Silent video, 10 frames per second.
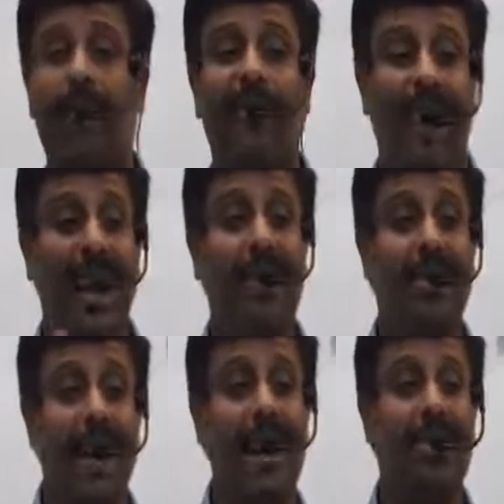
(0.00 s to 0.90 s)

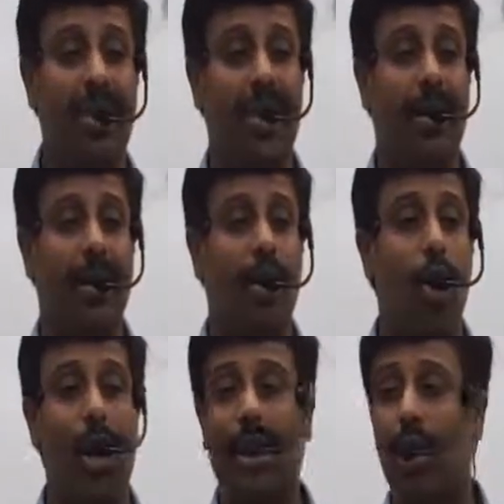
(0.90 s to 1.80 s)
1 kg
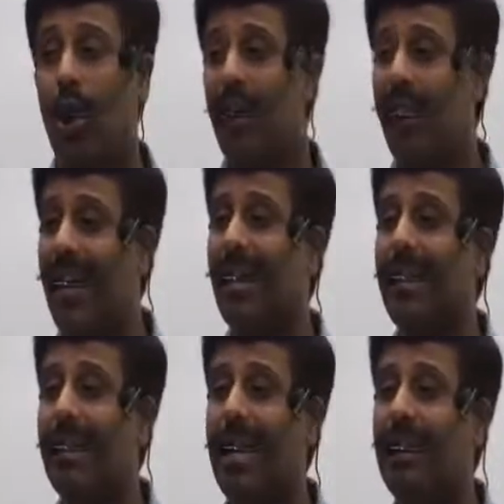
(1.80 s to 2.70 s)
cotton or
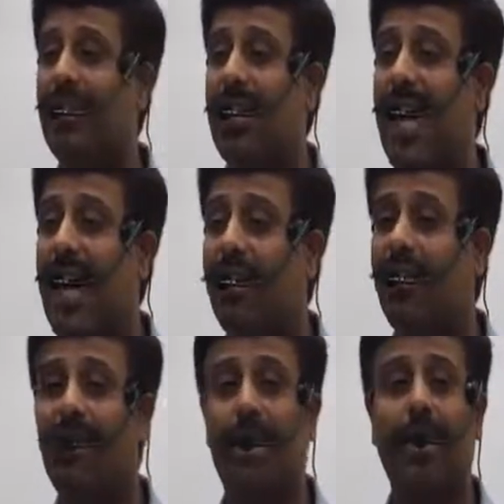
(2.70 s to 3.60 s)
1 kg
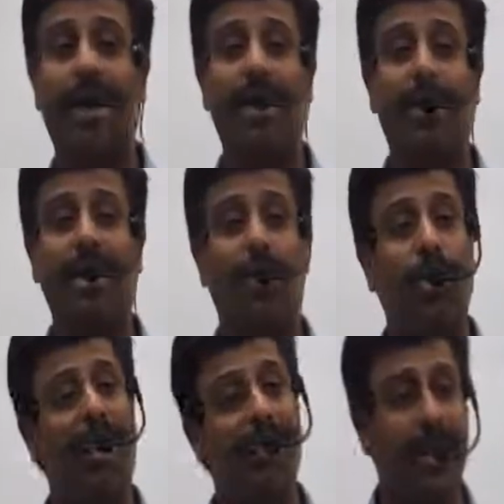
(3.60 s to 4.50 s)
iron, 1 kg means
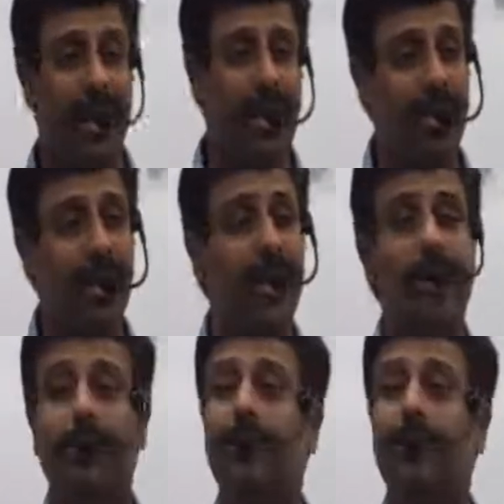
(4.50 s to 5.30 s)
both are 1 kg only.